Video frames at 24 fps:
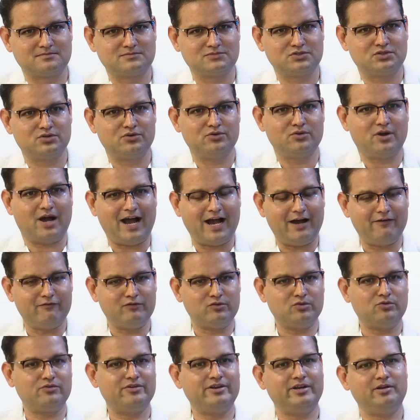you know you have
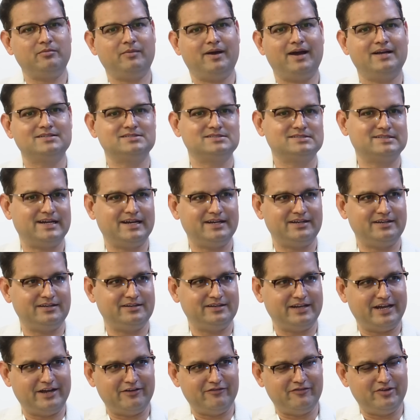to reimagine that
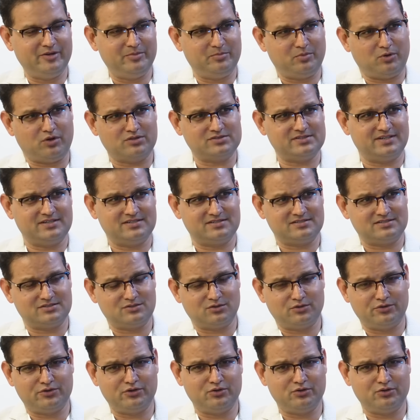in every process, don't